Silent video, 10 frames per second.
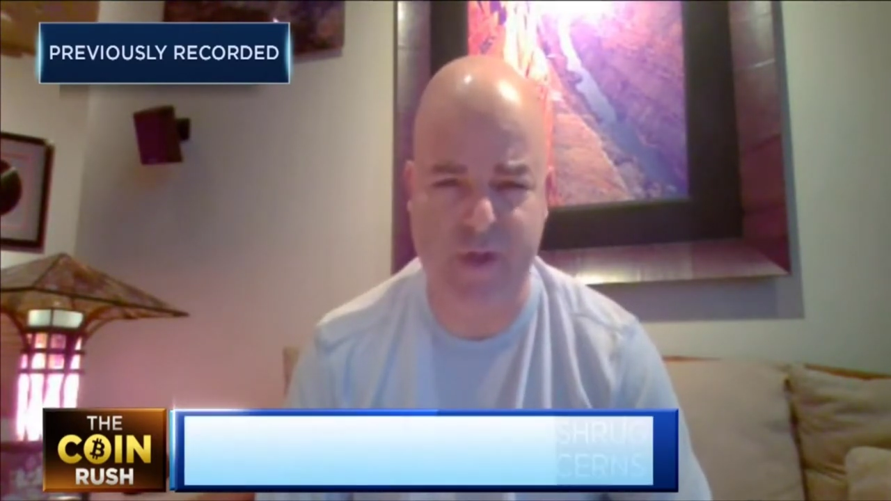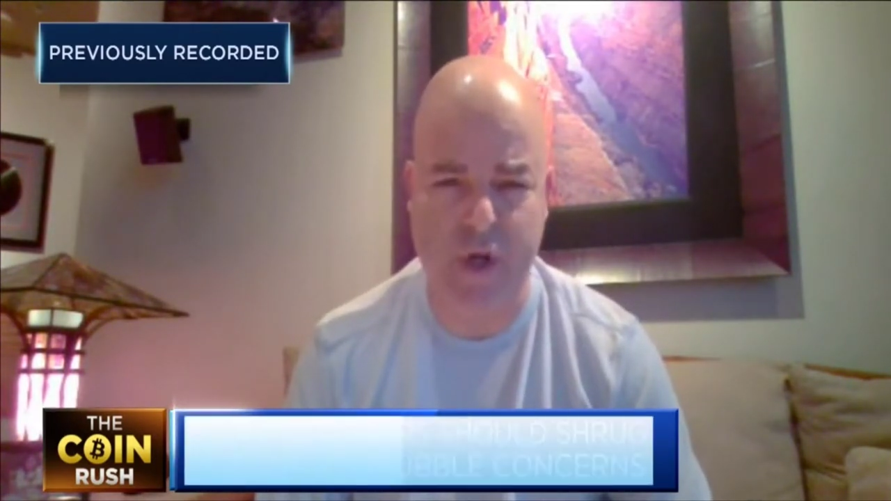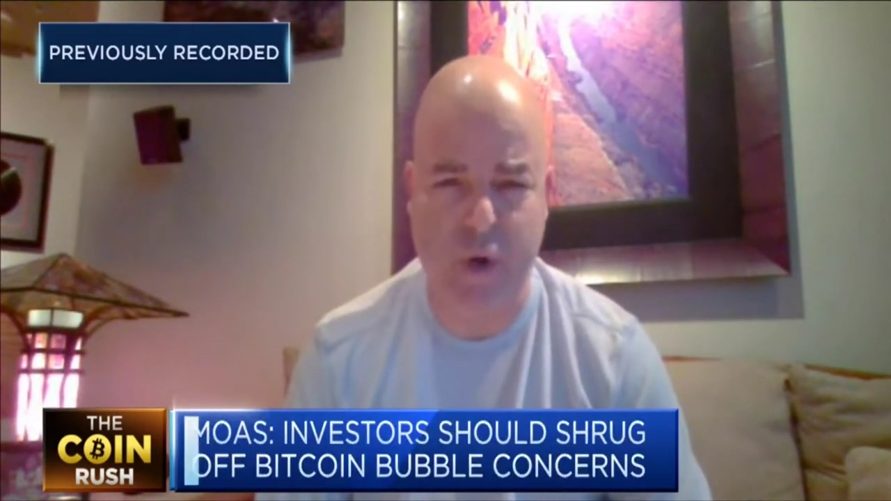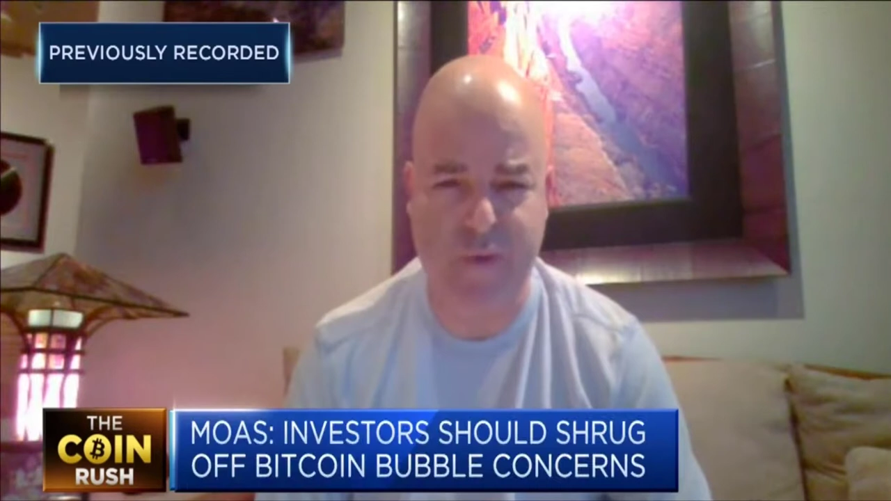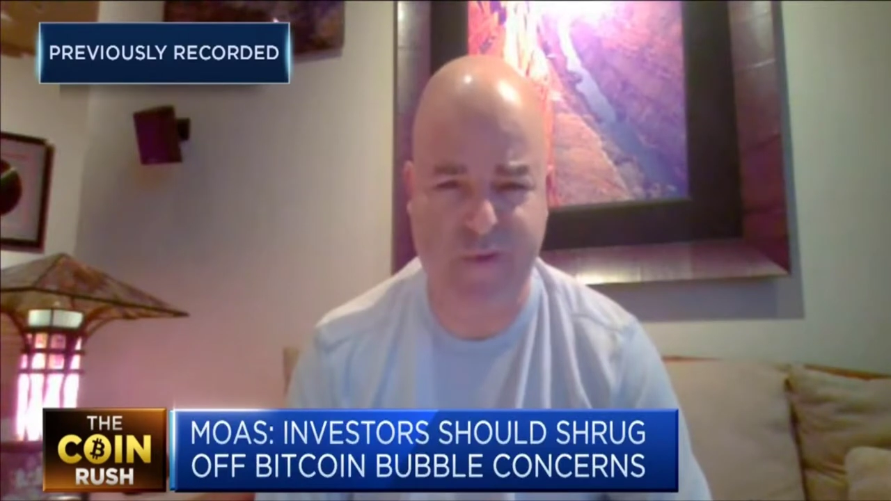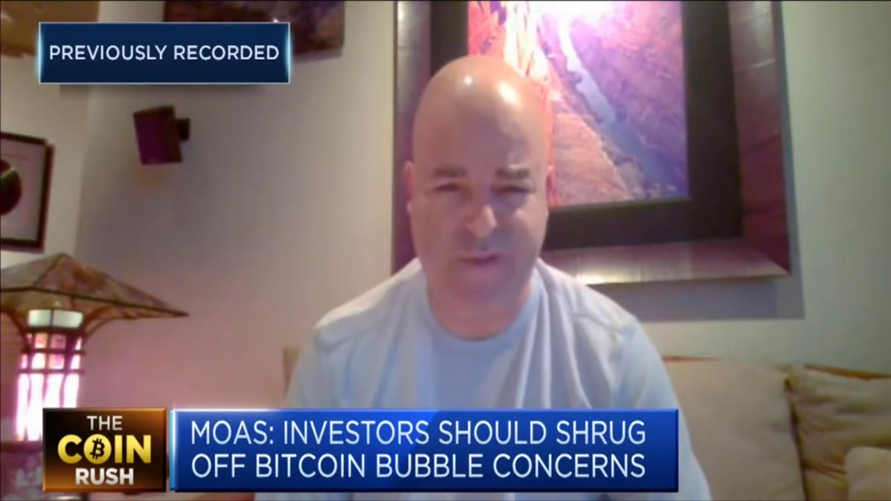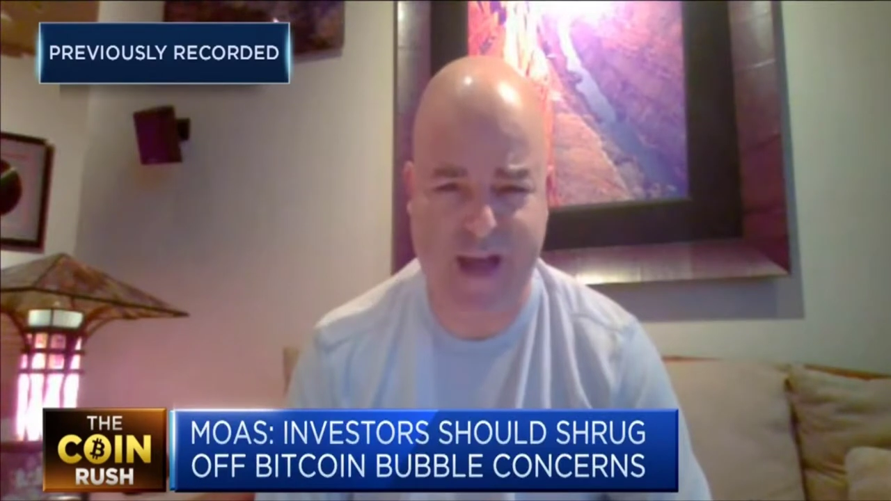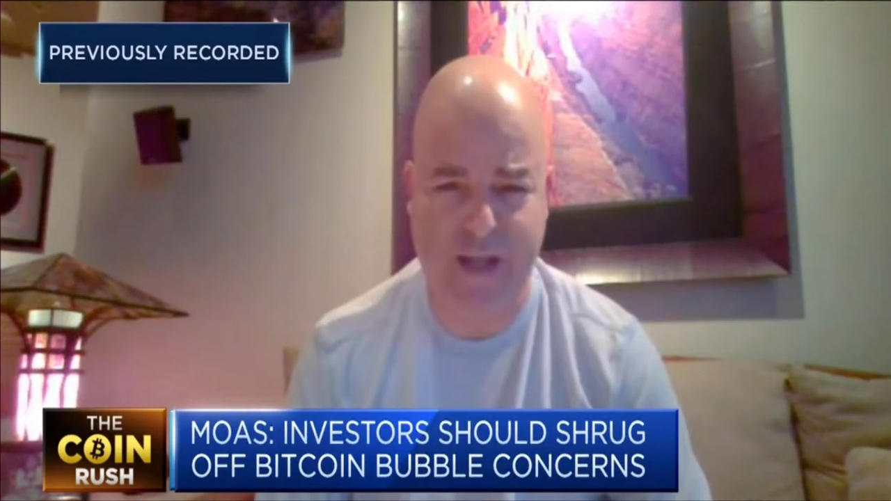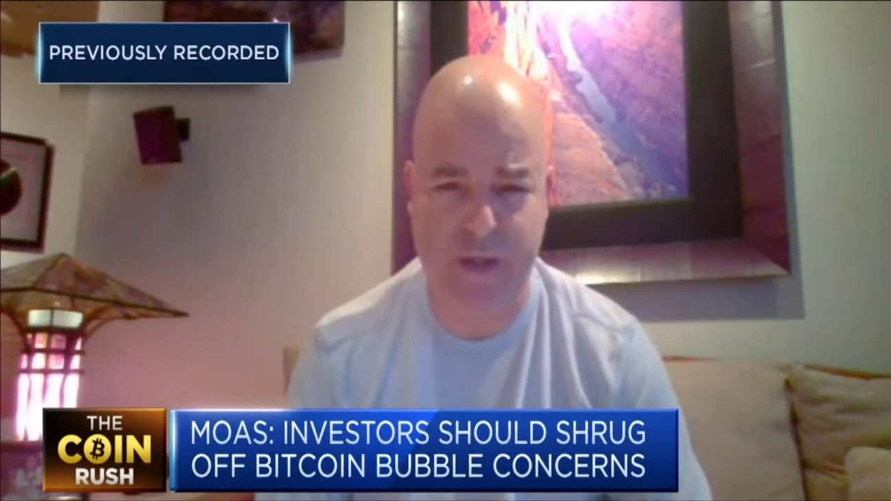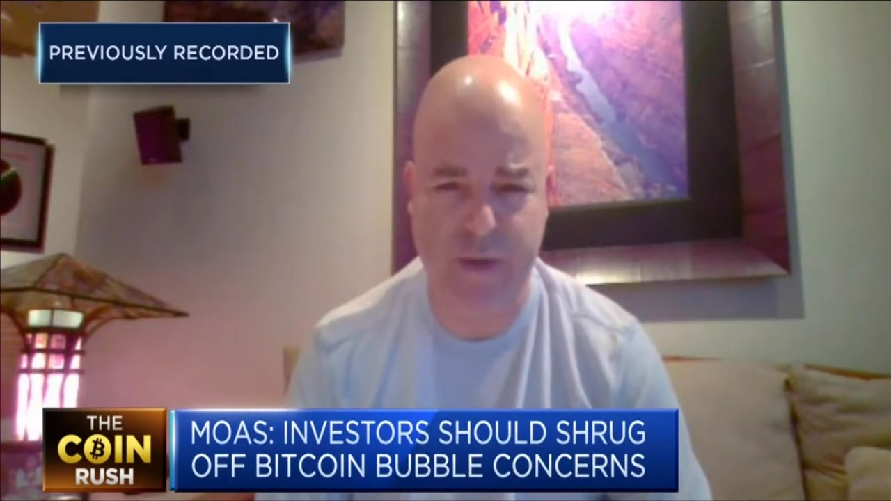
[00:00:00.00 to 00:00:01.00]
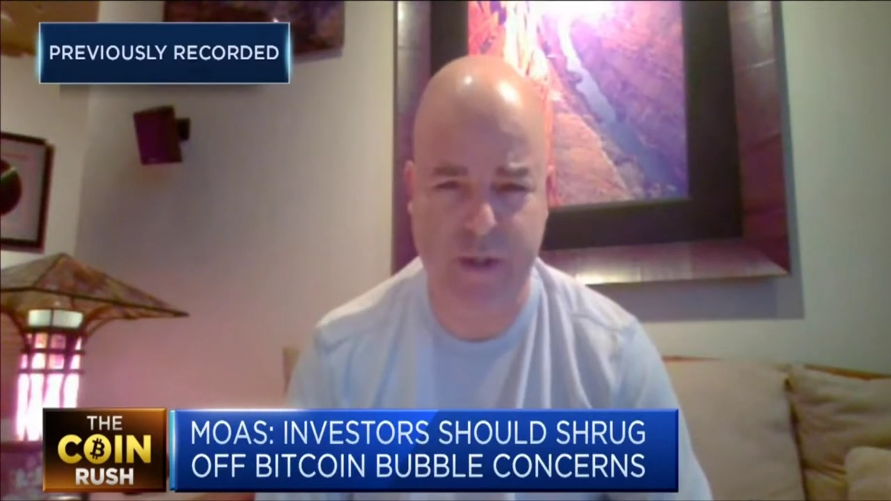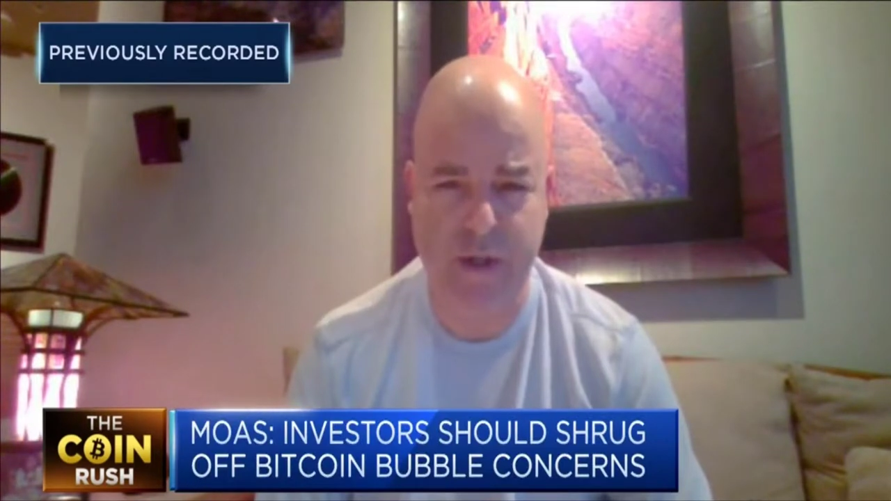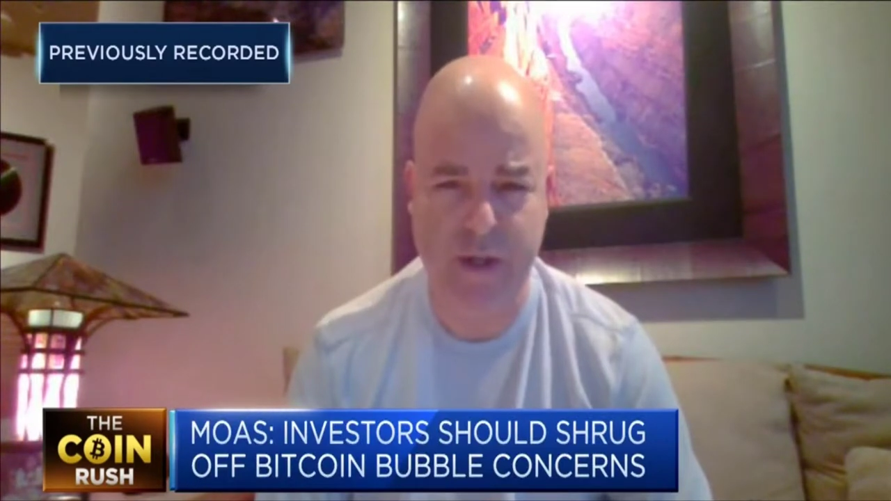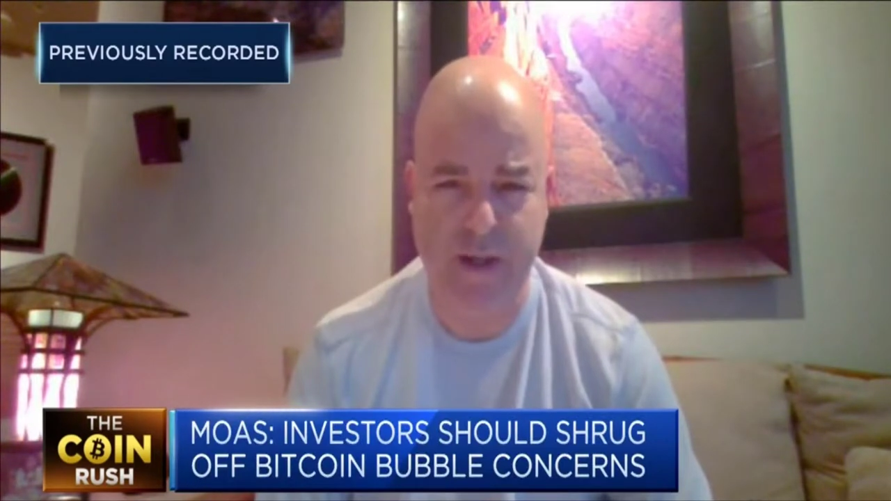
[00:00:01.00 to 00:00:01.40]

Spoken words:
are overvalued.